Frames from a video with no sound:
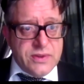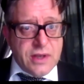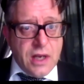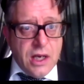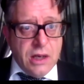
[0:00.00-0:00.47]

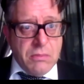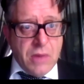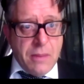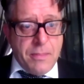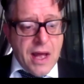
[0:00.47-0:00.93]

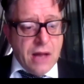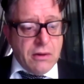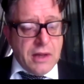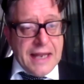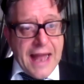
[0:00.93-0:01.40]

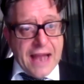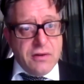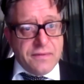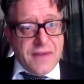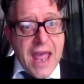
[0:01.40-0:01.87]
about the lack
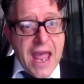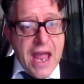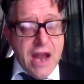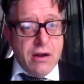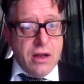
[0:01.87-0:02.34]
of
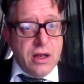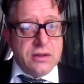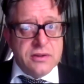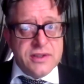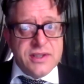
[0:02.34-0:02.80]
care,
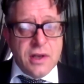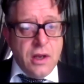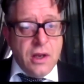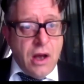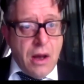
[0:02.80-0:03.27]
and
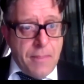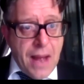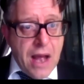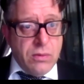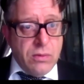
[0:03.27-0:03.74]

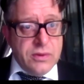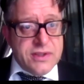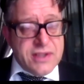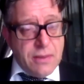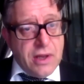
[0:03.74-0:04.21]
about
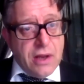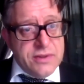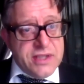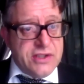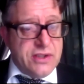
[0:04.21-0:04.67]
some of
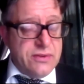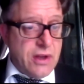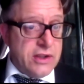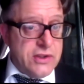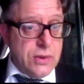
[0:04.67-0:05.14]
those issues
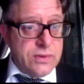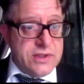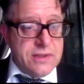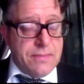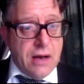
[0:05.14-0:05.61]
that I
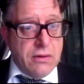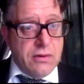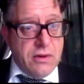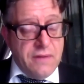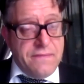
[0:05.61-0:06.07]
talked about
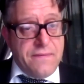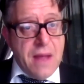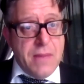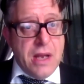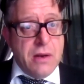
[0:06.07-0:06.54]
that
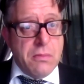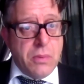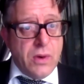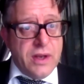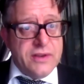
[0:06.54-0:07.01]
affect men and
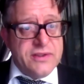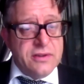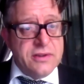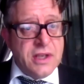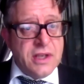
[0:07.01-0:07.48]
boys.
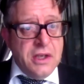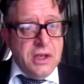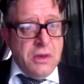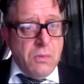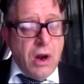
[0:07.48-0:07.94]
And
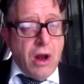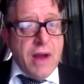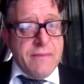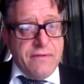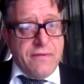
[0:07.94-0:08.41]
what
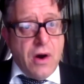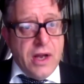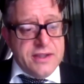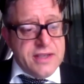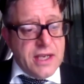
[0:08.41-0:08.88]
I'm
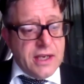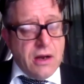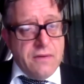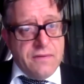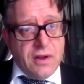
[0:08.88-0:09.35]
finding
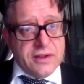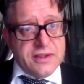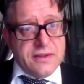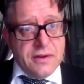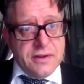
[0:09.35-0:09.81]
over the
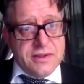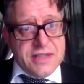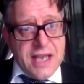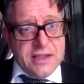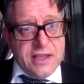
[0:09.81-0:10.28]
last
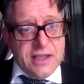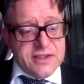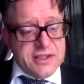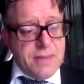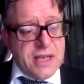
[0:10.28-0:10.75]
10
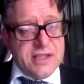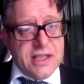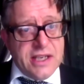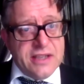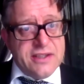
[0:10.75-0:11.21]
years
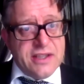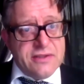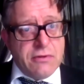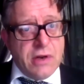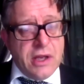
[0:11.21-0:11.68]
especially is
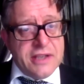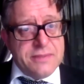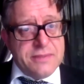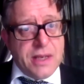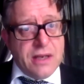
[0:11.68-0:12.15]
there's
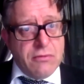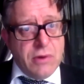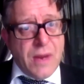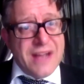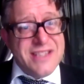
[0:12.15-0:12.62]
been a
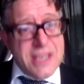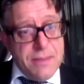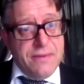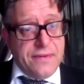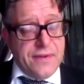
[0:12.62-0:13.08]
real
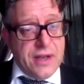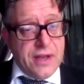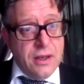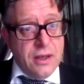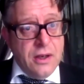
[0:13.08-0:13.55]
antipathy
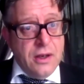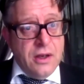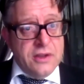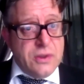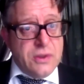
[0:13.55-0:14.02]

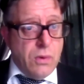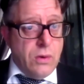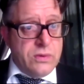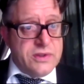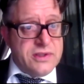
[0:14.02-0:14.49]

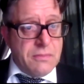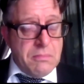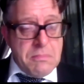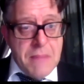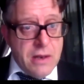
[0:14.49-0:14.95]
towards
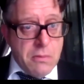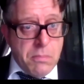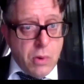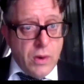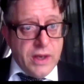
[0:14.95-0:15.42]
men and
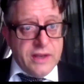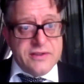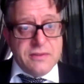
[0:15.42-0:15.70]
boys